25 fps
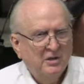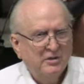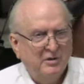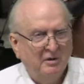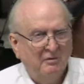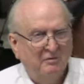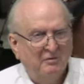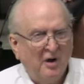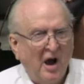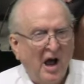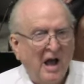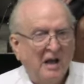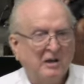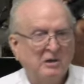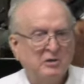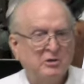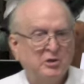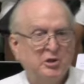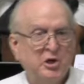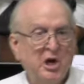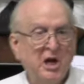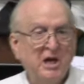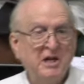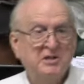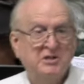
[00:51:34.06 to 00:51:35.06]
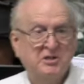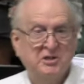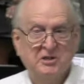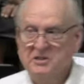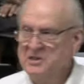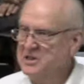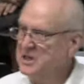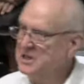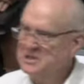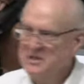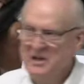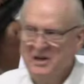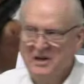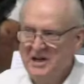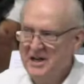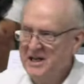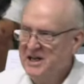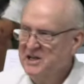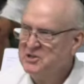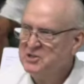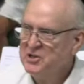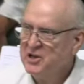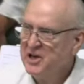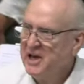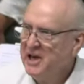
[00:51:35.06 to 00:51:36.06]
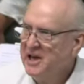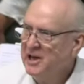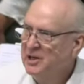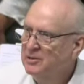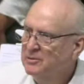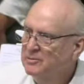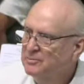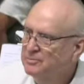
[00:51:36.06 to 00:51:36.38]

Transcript: To follow Jesus isn't easy.